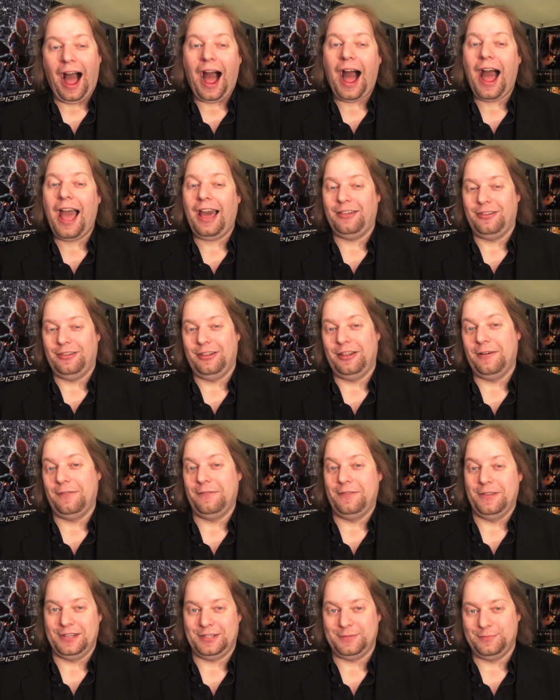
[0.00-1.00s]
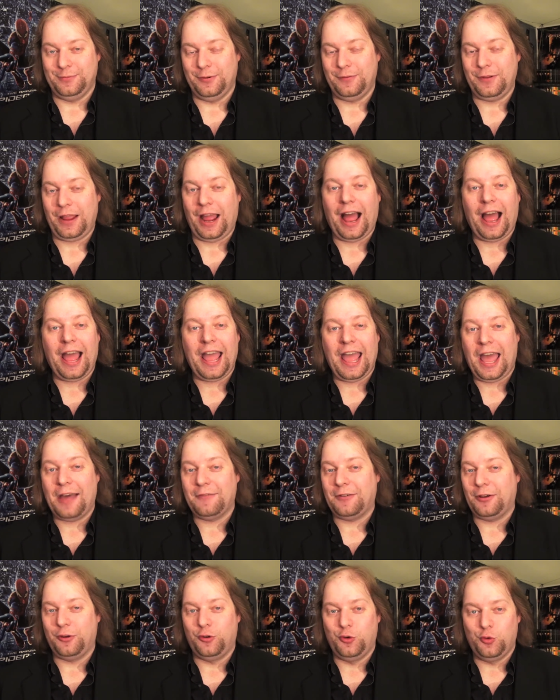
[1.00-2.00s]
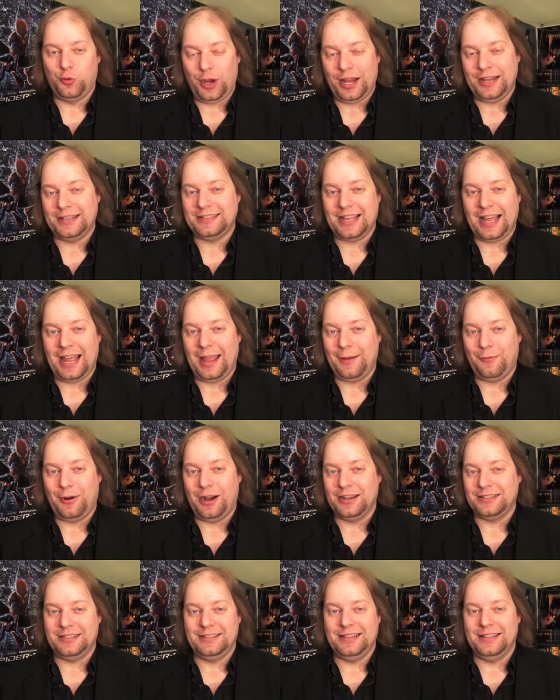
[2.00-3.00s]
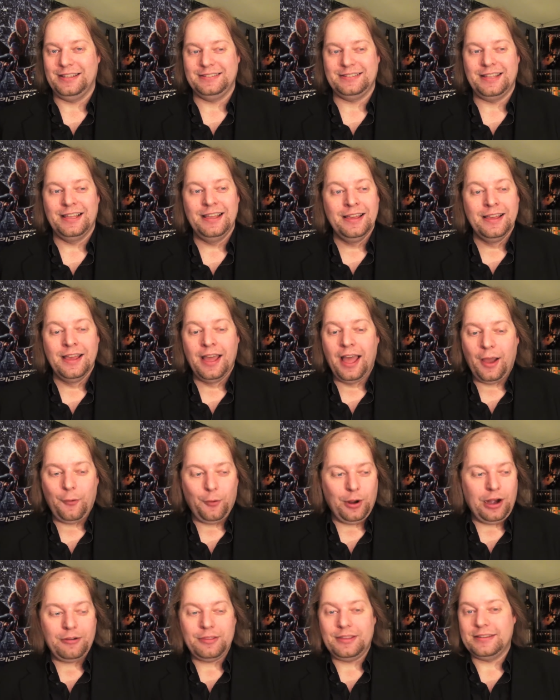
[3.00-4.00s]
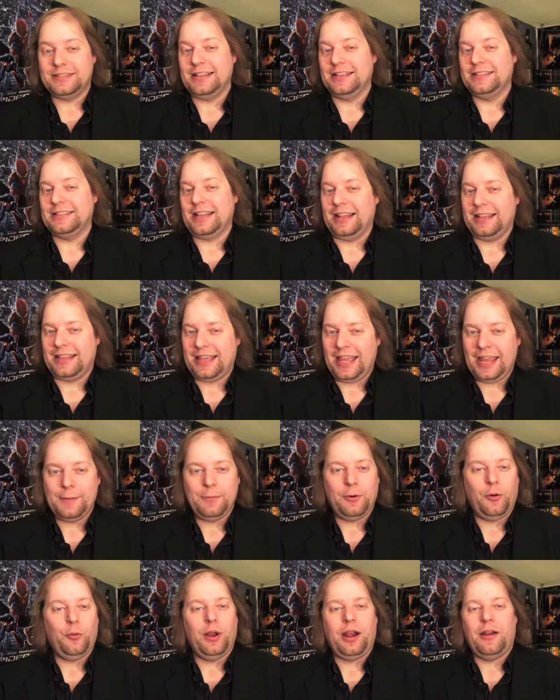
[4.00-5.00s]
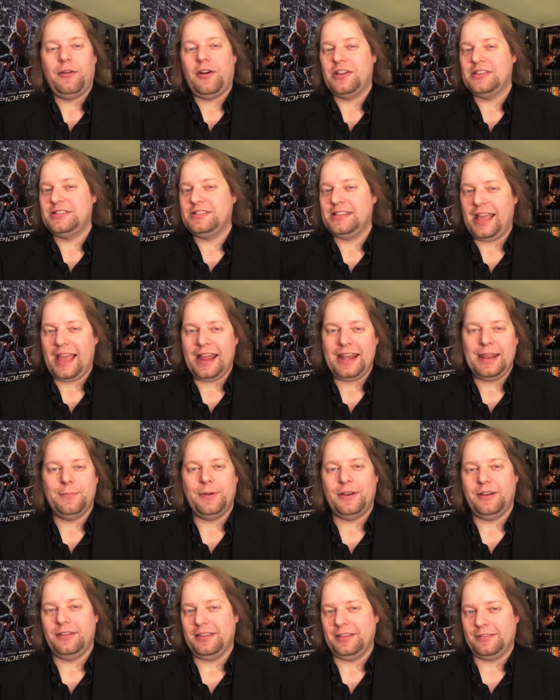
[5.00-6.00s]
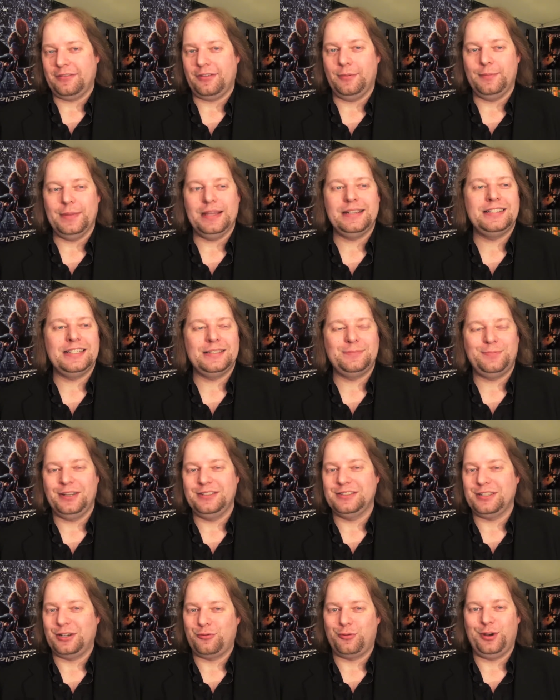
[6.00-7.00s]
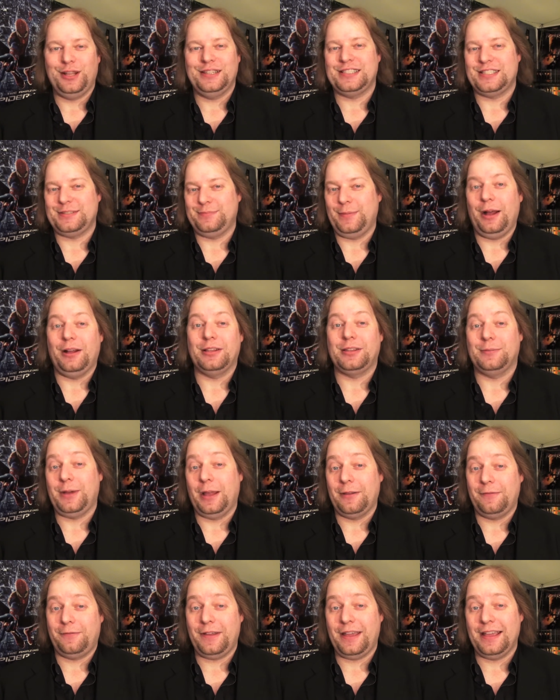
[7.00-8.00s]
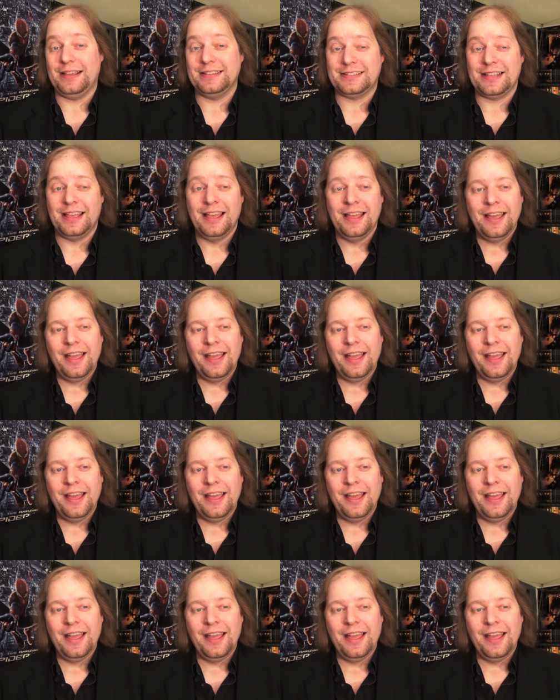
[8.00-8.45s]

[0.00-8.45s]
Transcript: I love this movie. I have a great time watching this. Whenever this thing's on cable, whenever I see any bit of this film, it just brings a great smile to my face.